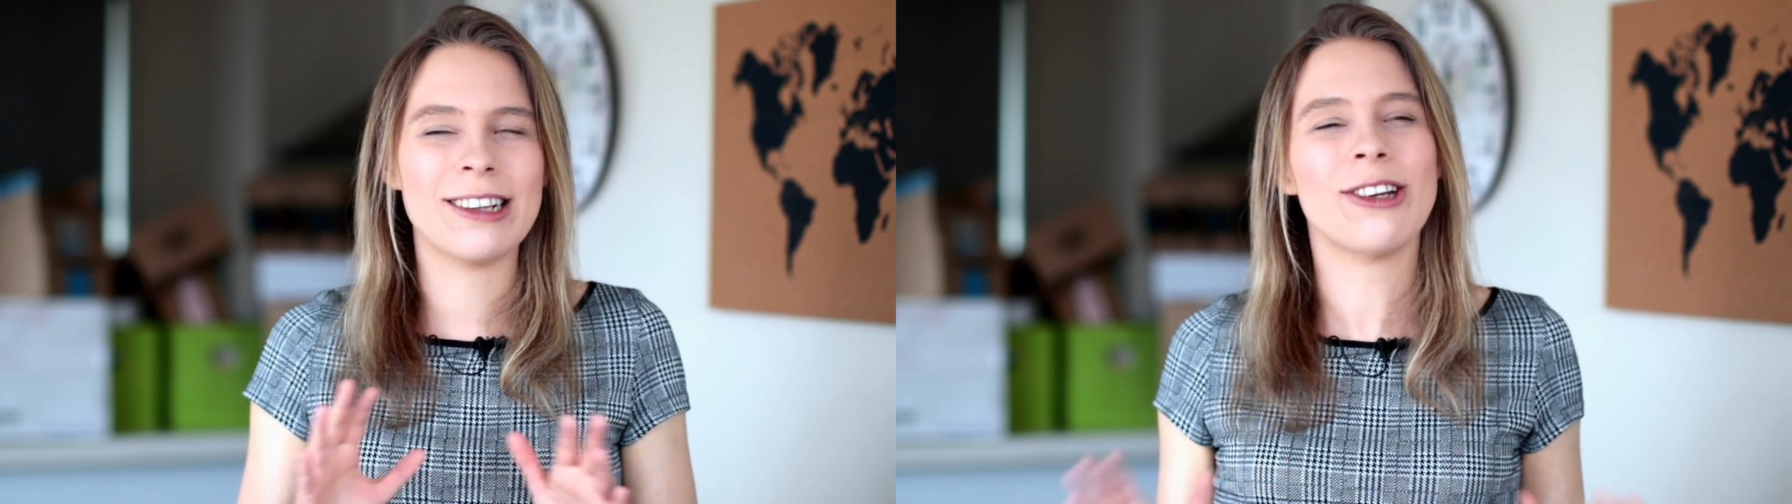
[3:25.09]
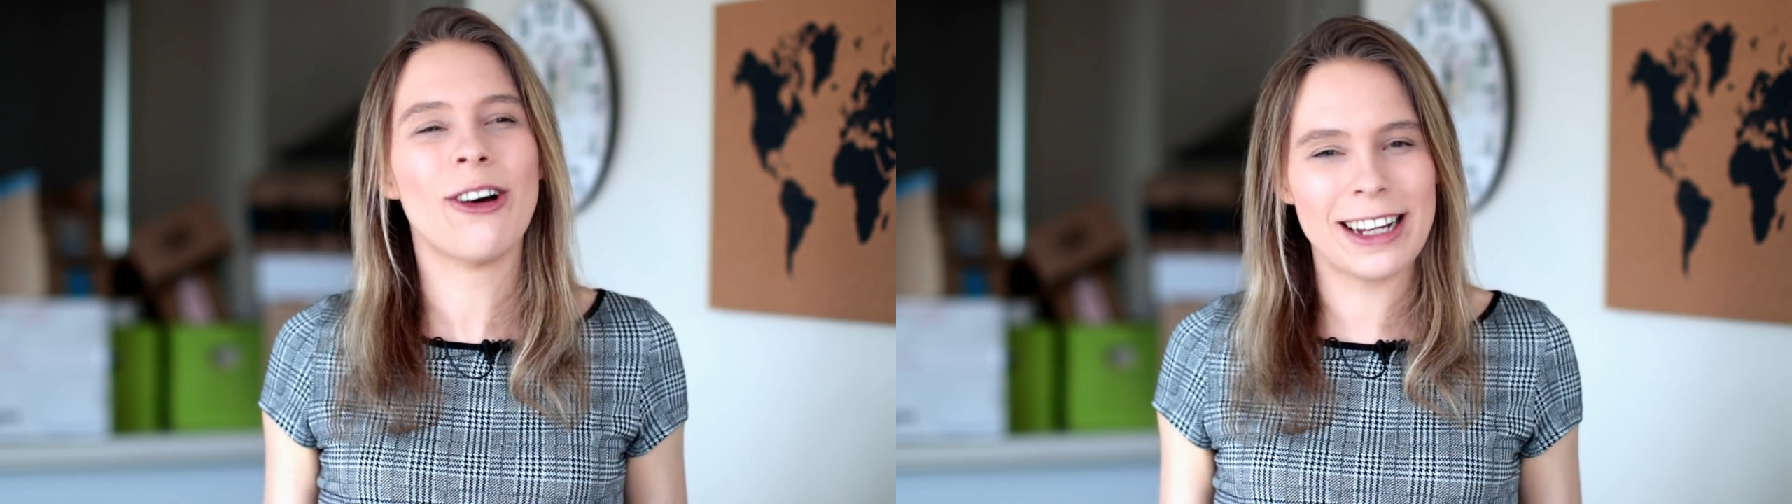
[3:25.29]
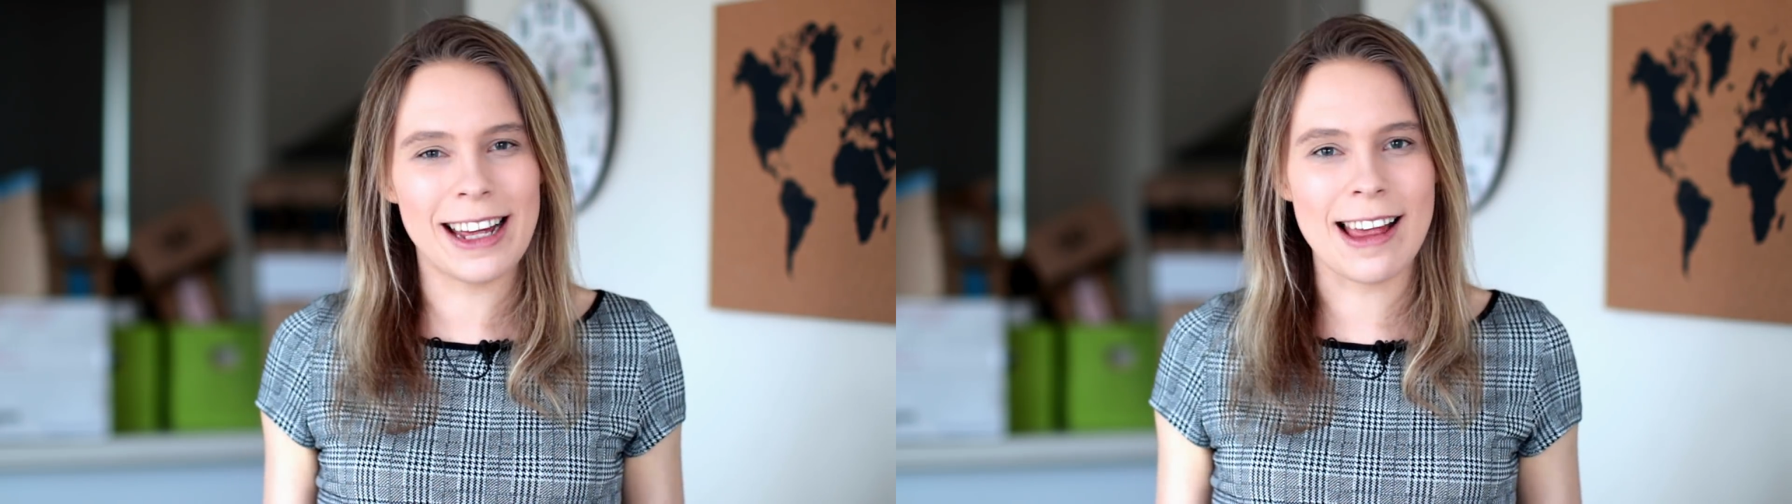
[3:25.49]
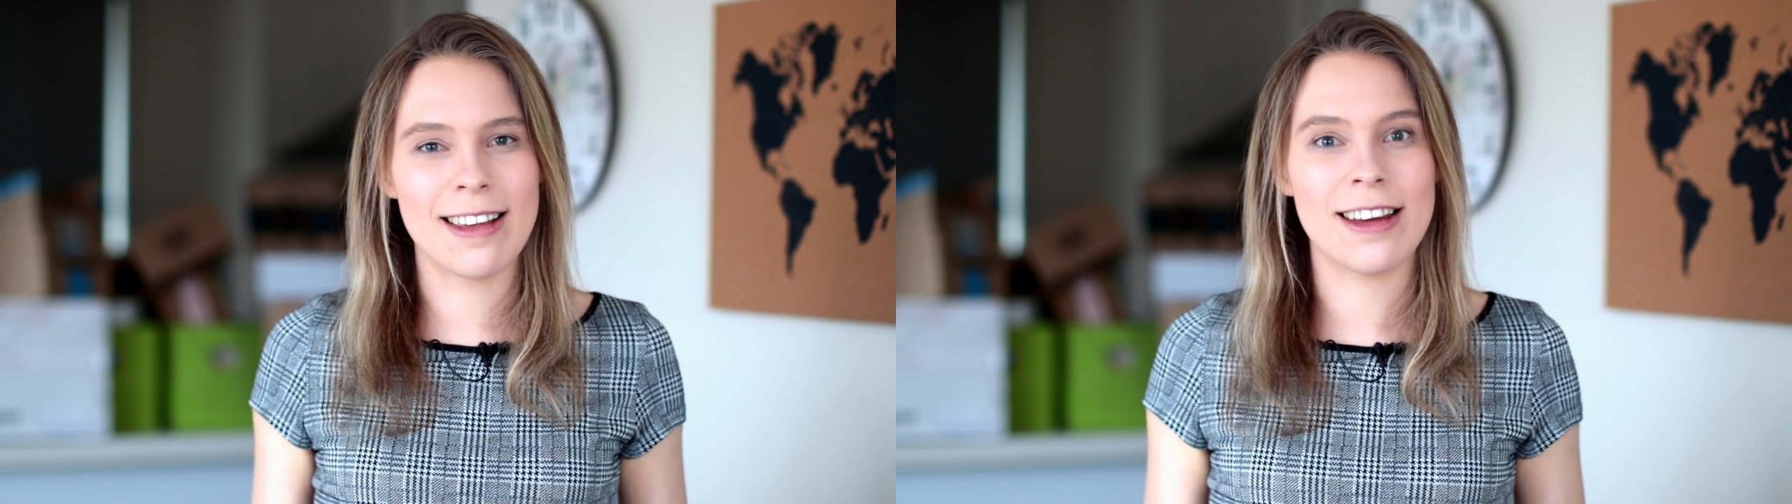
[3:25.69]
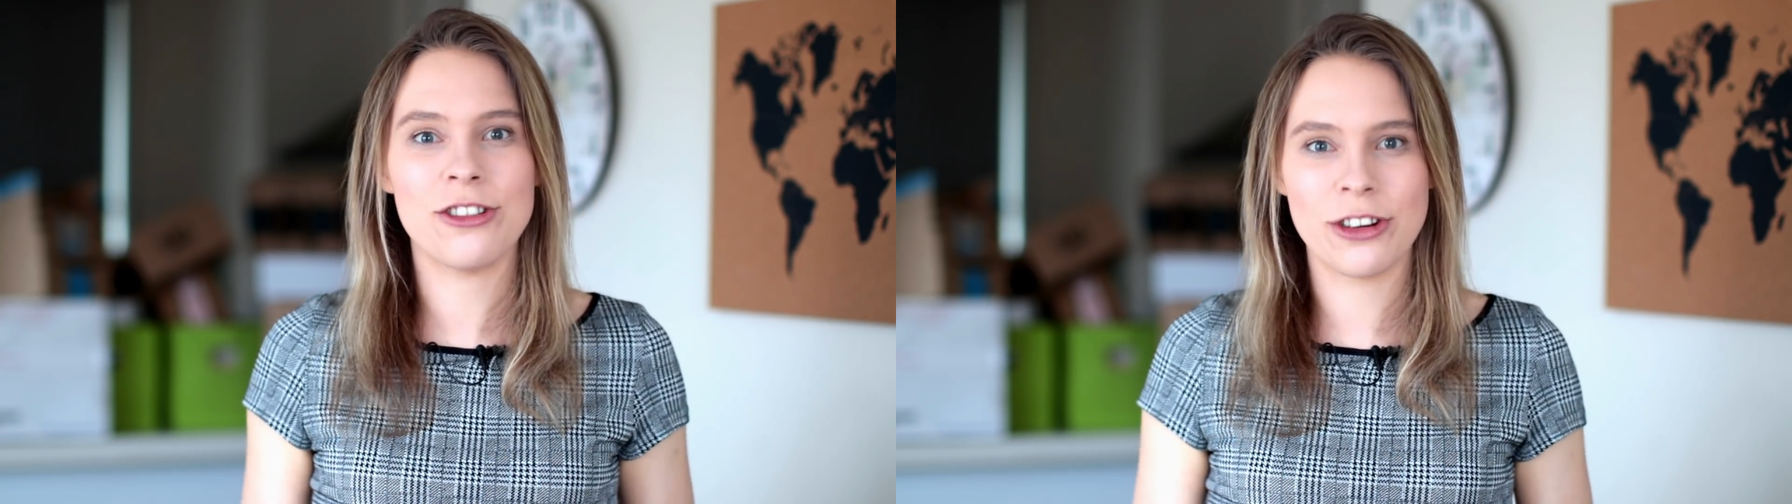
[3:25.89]
a lot
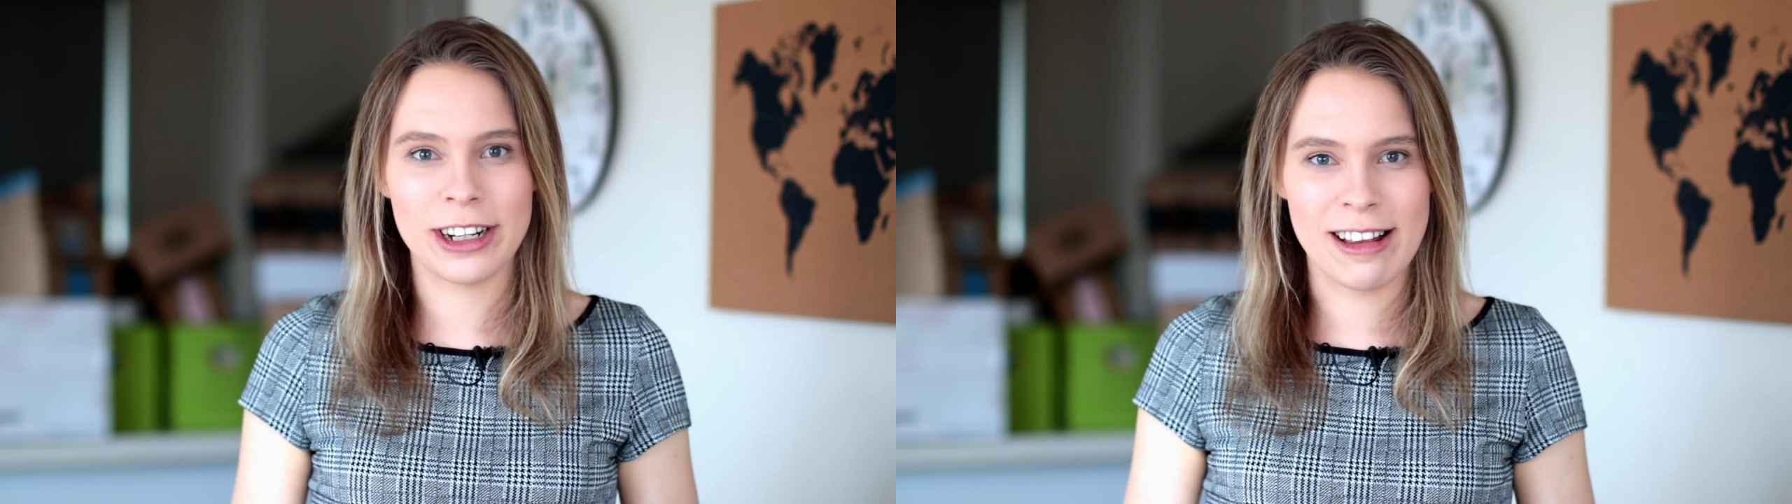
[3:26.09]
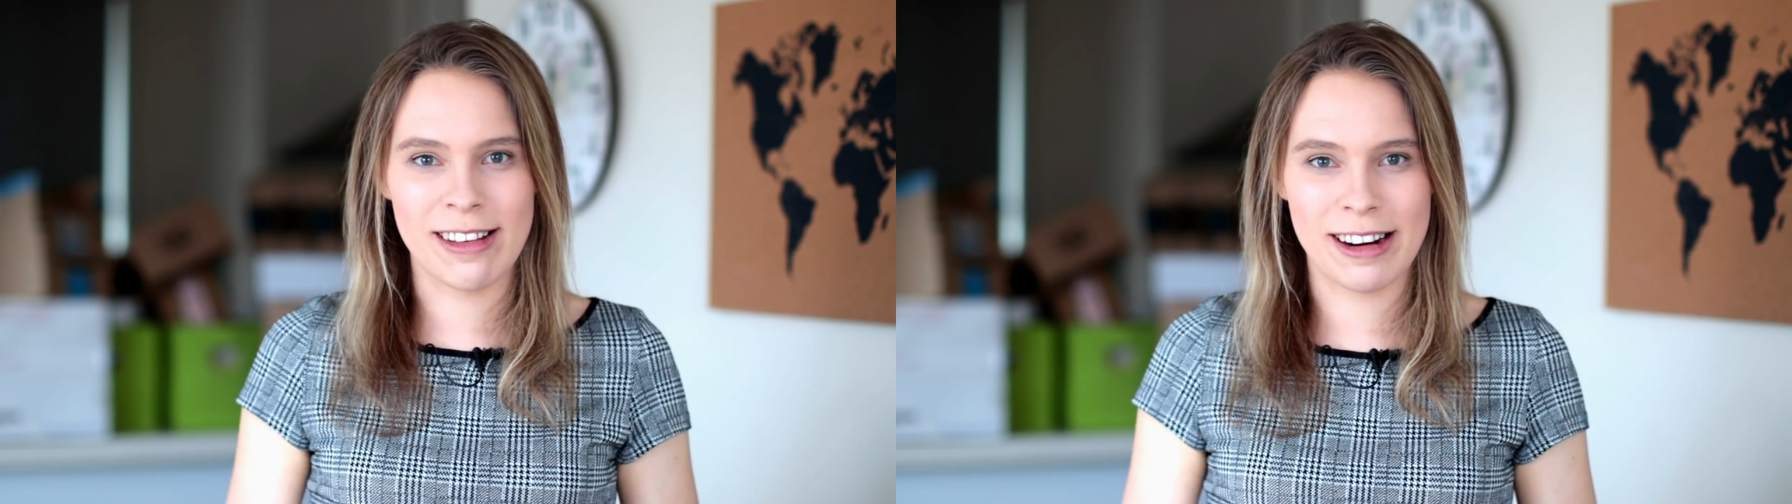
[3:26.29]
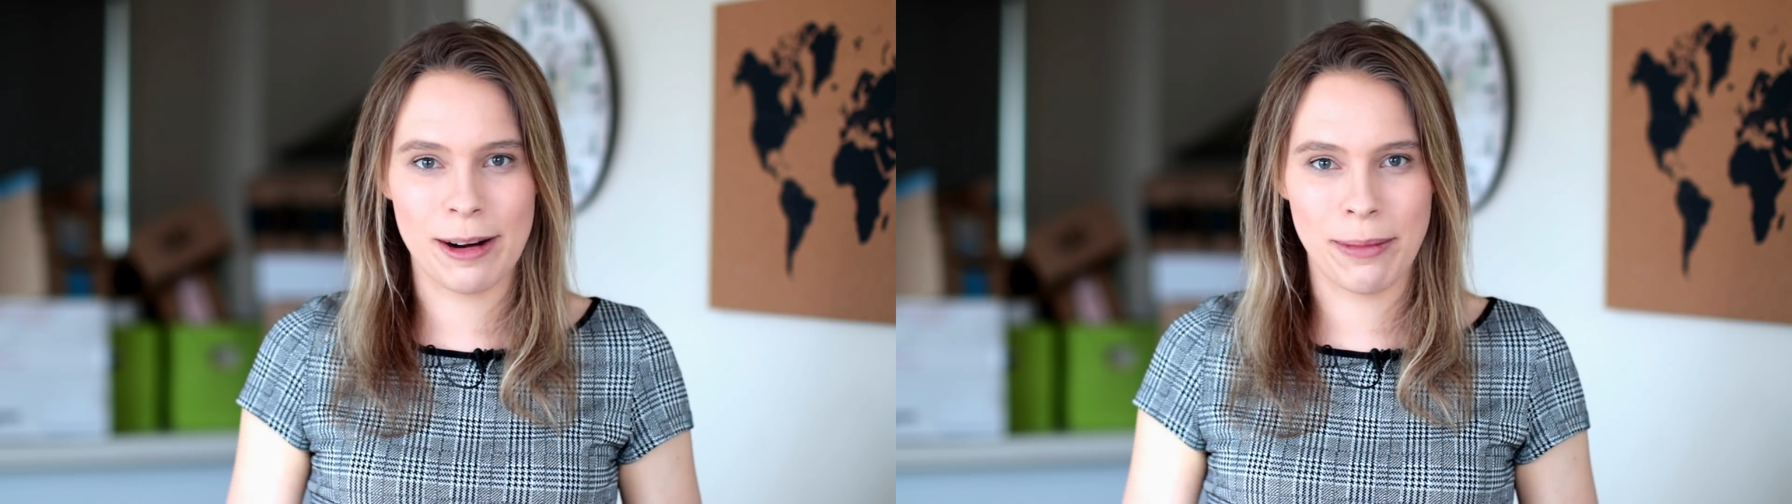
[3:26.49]
easier during the setup